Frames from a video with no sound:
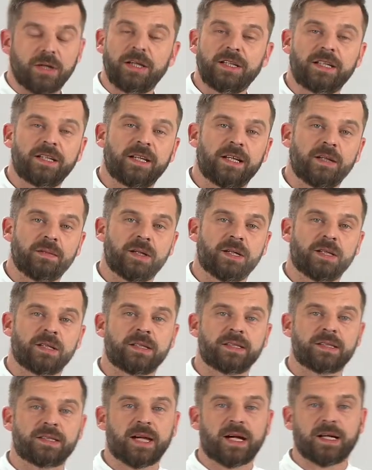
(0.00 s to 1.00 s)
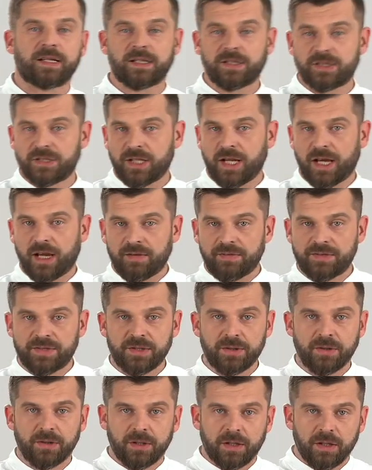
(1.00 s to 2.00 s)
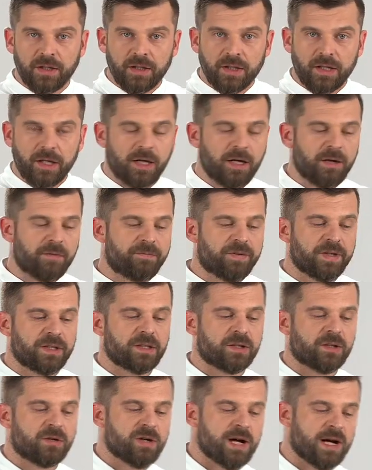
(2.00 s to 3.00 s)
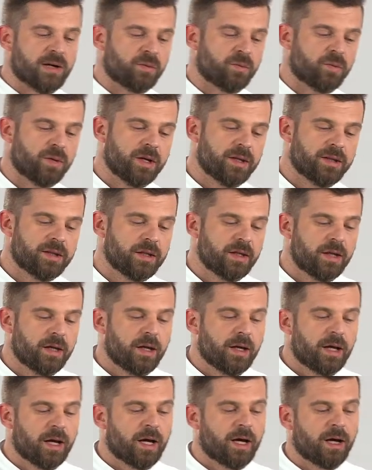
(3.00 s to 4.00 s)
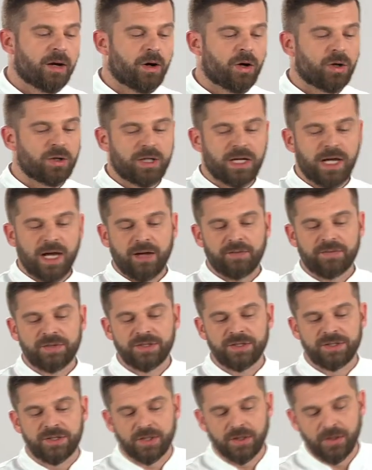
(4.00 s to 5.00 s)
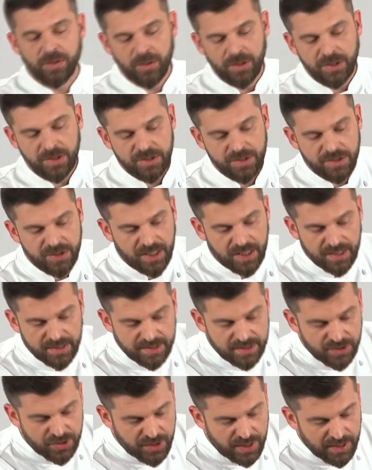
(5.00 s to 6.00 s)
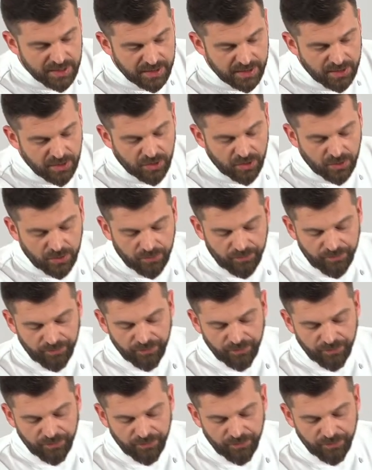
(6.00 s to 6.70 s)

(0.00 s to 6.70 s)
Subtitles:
heating element inside that you have to fiddle around with. All you have to do is just drain the oil